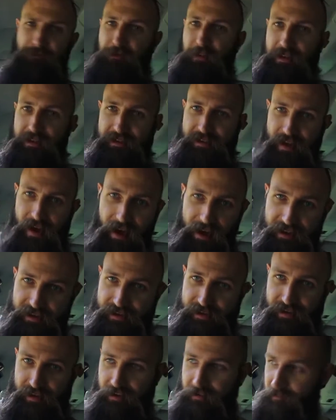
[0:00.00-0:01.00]

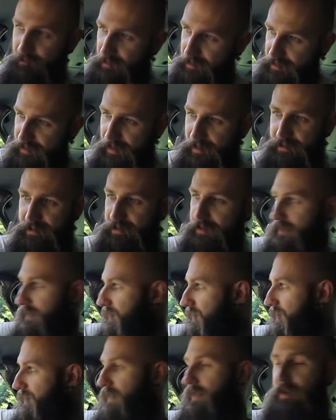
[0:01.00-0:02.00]
fantastic
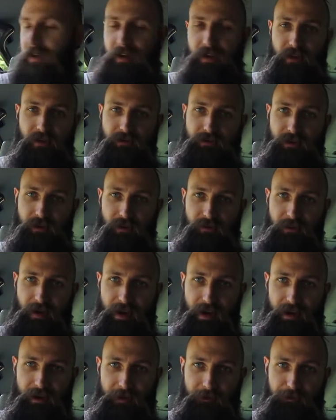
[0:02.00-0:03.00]
little
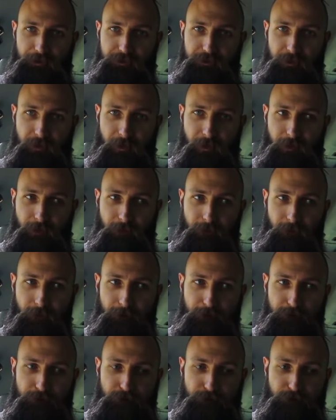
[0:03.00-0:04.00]
van,
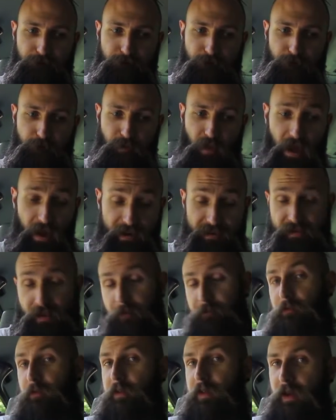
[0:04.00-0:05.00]

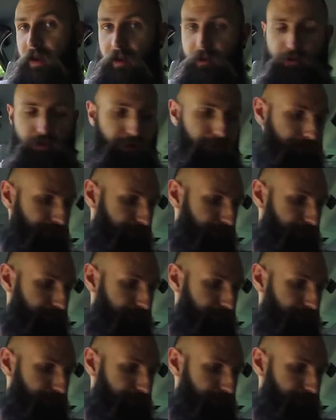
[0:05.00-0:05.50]
except for the engine.